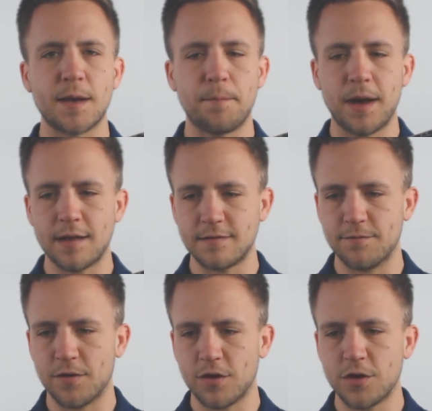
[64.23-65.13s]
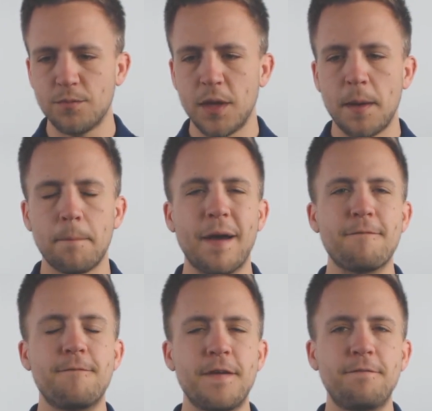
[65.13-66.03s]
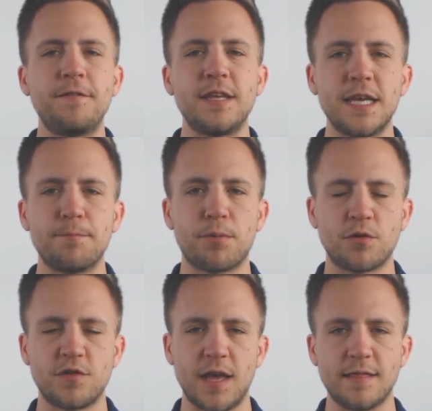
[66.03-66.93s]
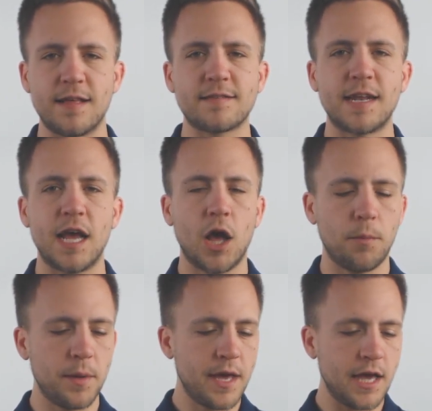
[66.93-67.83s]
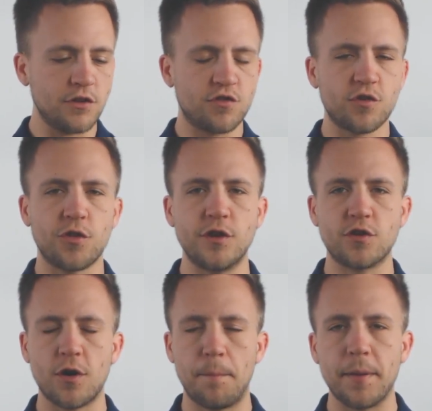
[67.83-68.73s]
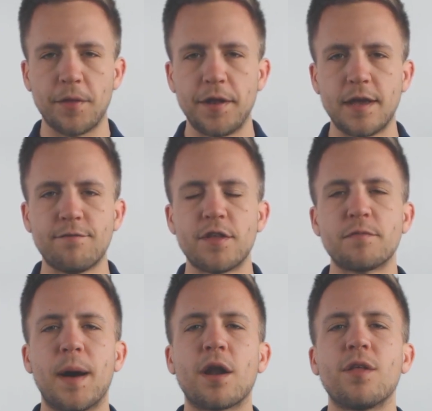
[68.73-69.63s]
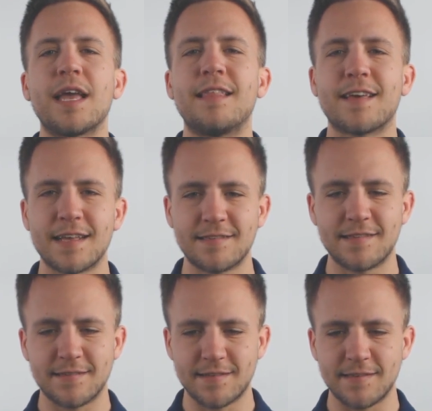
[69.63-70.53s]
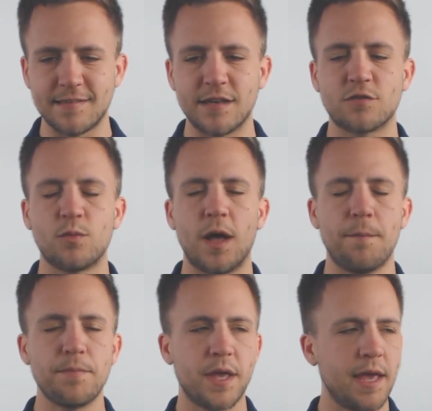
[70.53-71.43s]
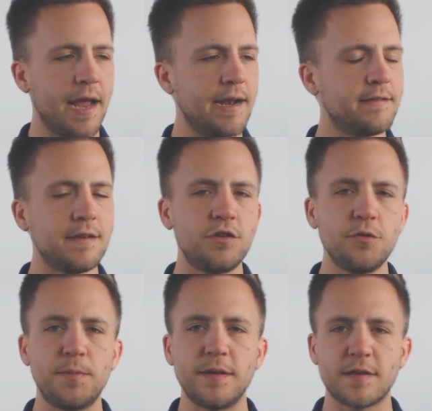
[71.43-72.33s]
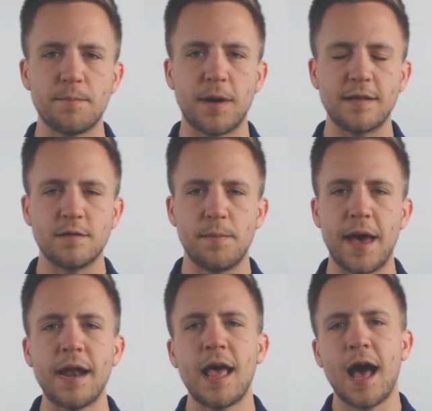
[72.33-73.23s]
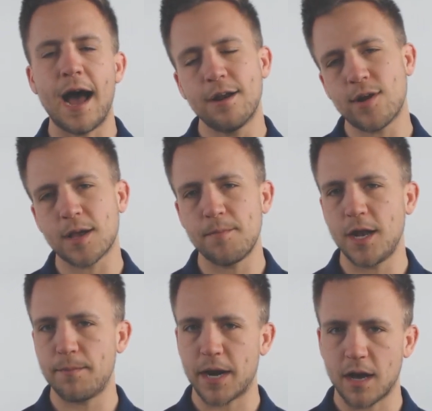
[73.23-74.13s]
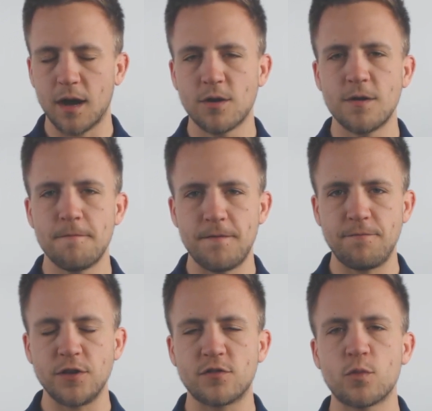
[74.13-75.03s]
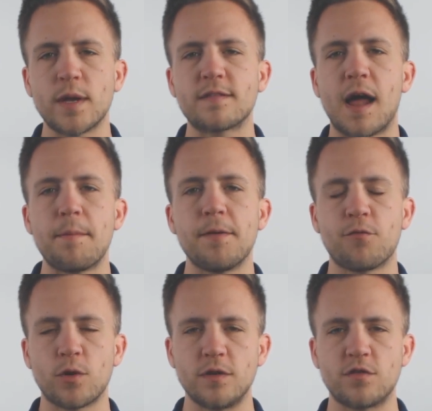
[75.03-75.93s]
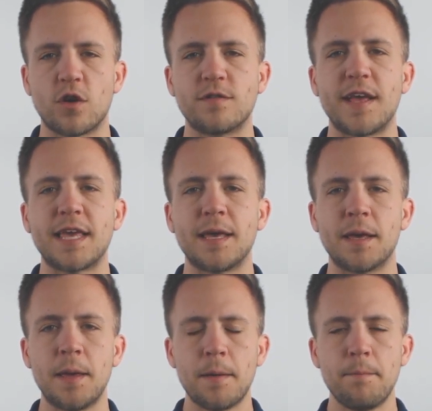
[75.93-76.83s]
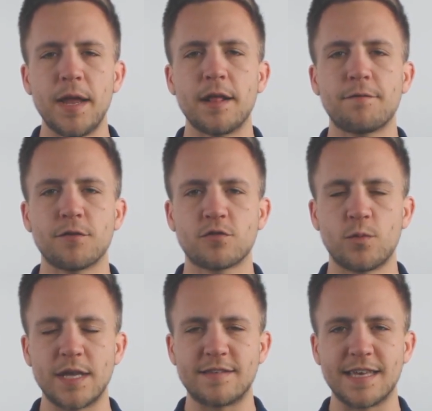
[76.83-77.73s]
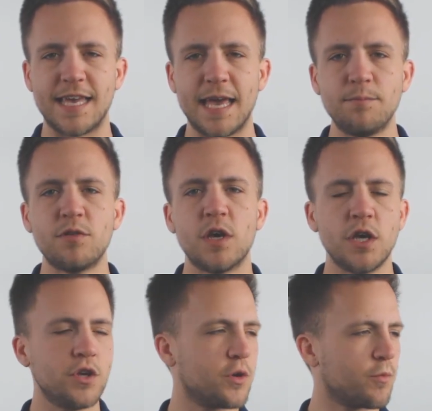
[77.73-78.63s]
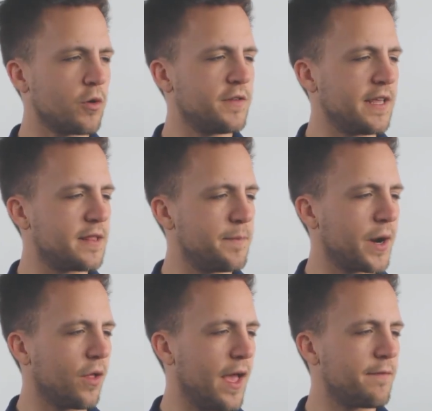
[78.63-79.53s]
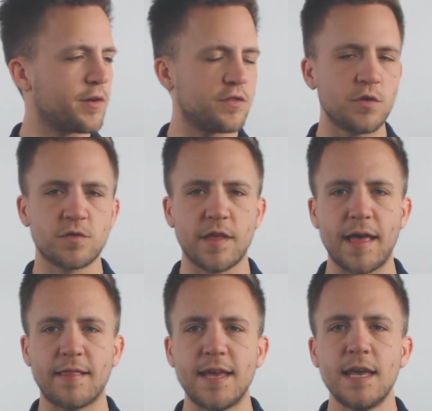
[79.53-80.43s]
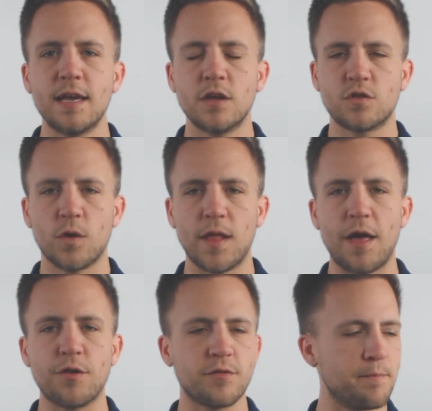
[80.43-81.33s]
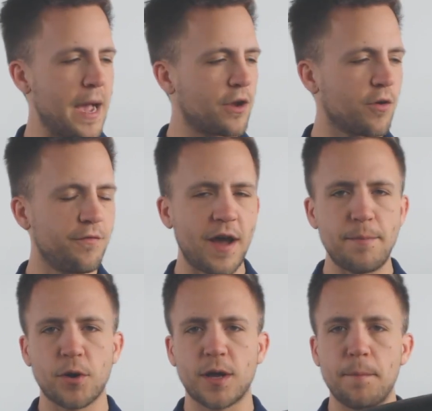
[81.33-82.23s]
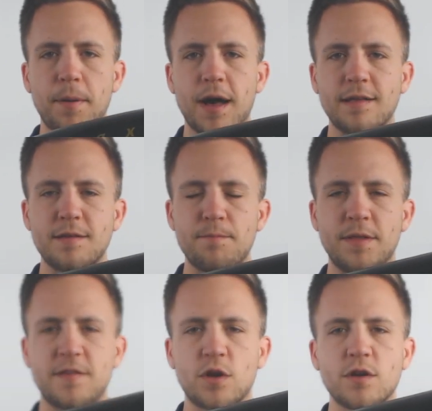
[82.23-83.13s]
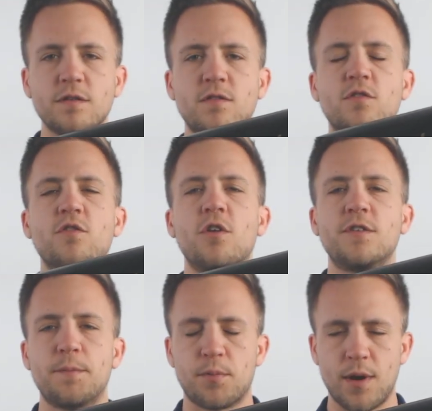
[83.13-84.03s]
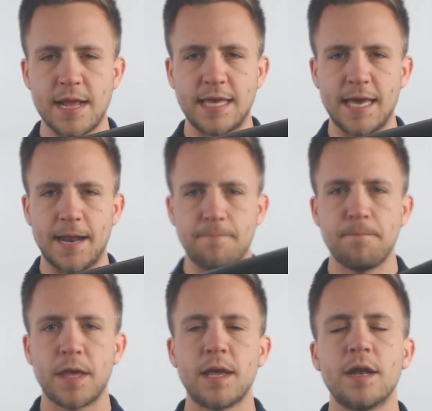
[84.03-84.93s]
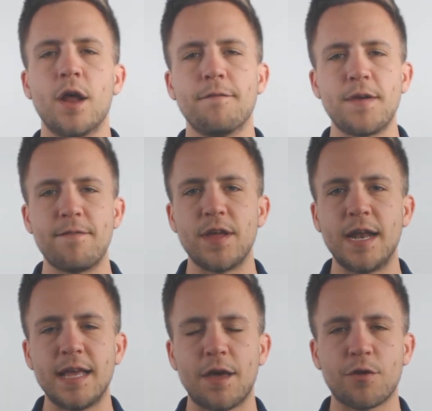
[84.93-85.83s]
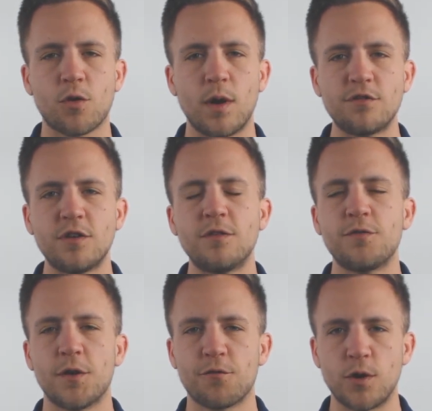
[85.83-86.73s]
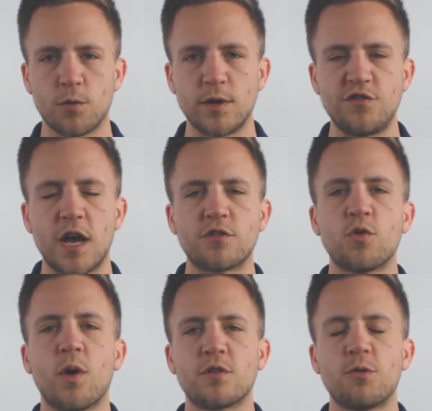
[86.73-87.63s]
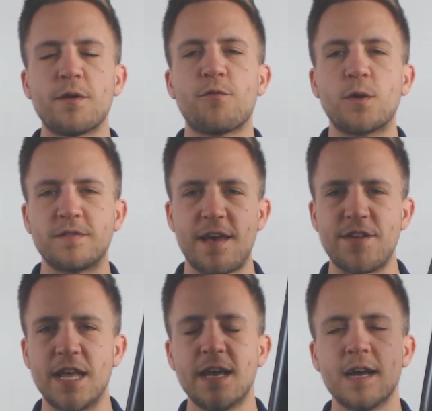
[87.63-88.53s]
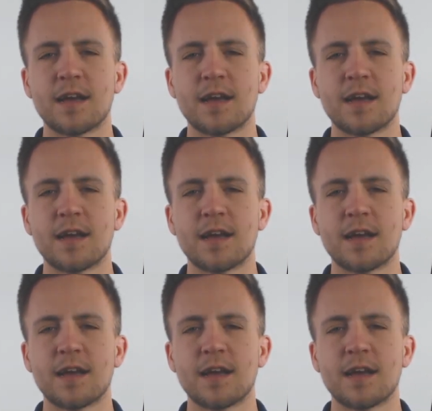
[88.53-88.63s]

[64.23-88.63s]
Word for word: the composite volume by 15%. That's going to help ensure the durability of this model and the consistency as well. It is a two-piece composite bat. I'd recommend about 150 swings on it before you start taking meaningful swings in games. You can rotate the barrel ever so slightly to allow those microfiber composite materials to start to break in. Now, if you have any other questions, feel free to reach out to our 24-7